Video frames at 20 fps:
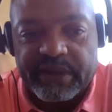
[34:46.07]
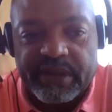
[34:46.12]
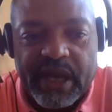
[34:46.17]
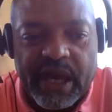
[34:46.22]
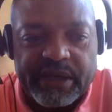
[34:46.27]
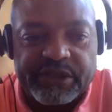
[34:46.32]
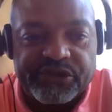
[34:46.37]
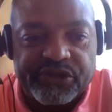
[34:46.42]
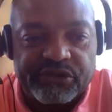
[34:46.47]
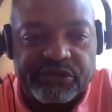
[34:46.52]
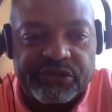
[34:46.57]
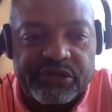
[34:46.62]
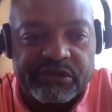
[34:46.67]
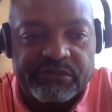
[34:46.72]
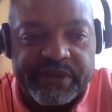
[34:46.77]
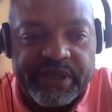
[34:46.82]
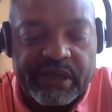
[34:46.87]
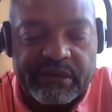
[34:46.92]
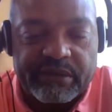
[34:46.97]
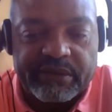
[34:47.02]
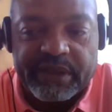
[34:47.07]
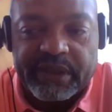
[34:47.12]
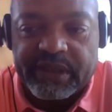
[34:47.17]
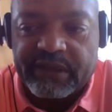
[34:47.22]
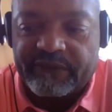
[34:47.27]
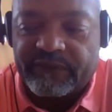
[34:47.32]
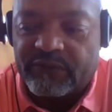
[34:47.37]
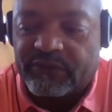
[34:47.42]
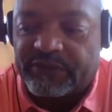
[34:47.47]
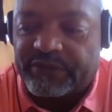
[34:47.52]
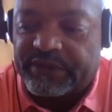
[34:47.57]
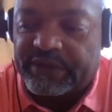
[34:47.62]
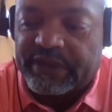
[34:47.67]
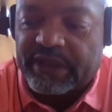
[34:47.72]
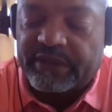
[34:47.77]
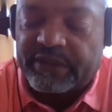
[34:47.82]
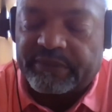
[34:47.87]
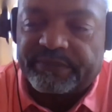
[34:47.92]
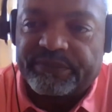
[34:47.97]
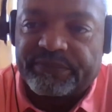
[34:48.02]
on his YouTube channel that he influences
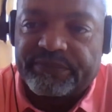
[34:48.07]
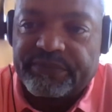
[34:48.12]
on.